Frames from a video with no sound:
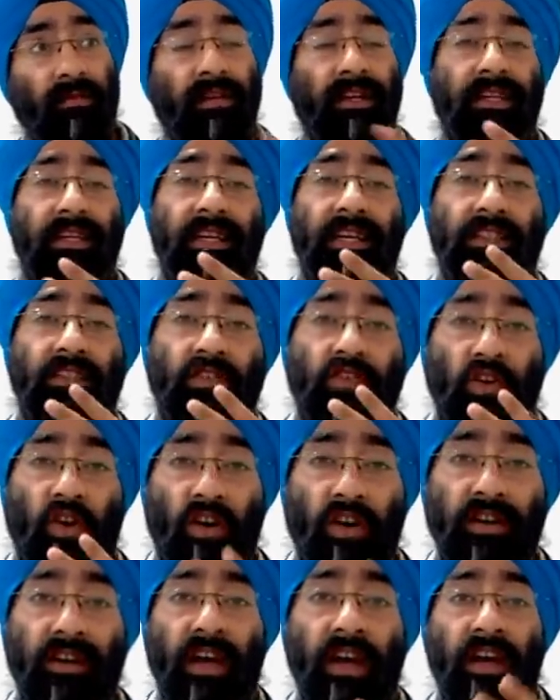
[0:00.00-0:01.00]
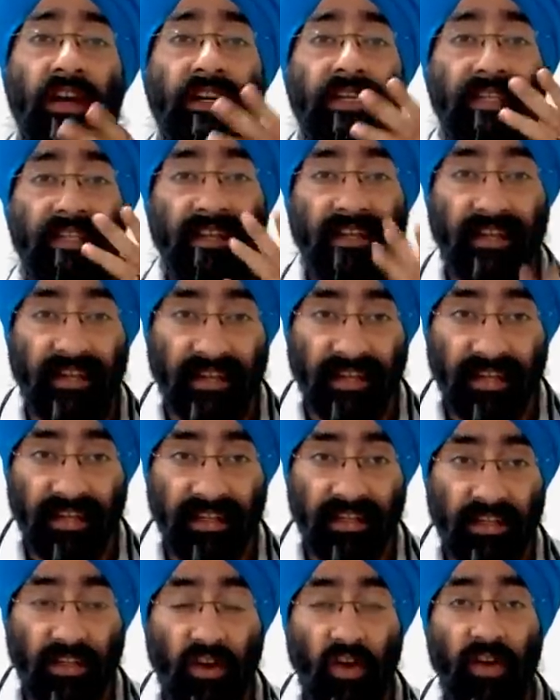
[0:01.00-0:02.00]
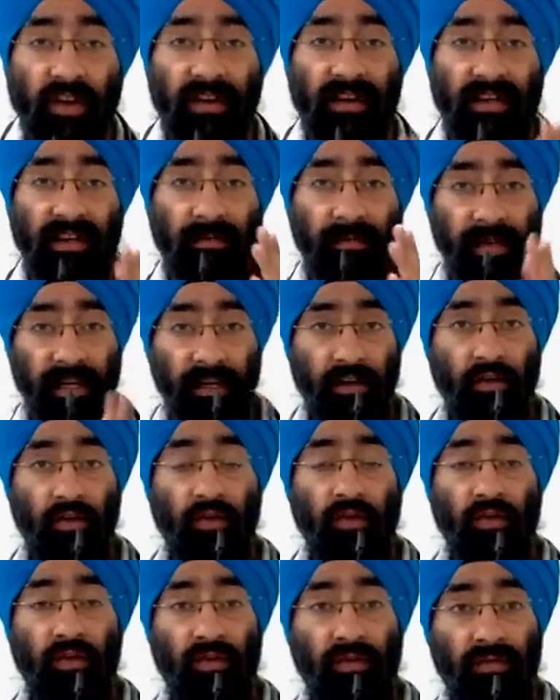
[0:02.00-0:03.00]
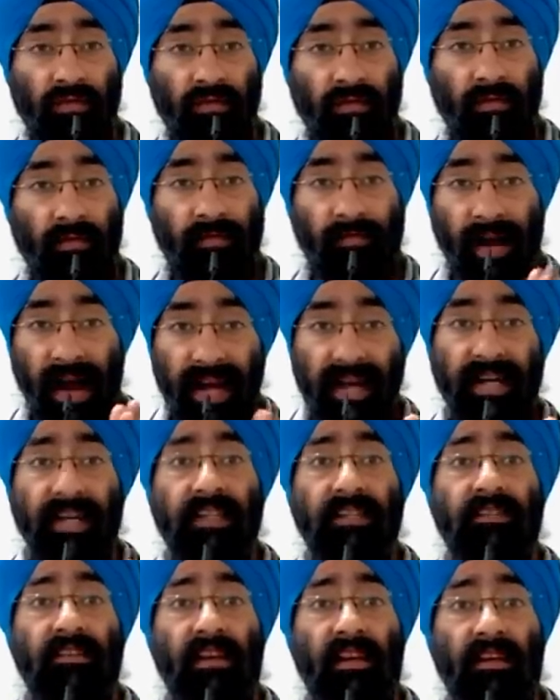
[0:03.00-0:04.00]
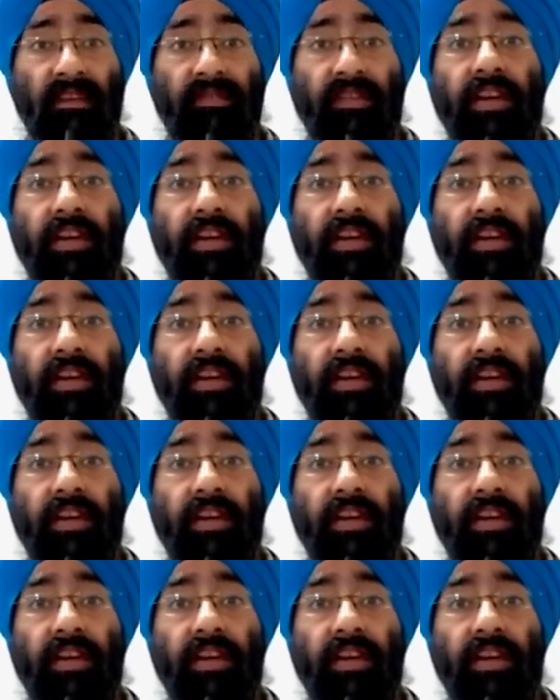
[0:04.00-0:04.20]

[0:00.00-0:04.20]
It does not decrease your libido by itself.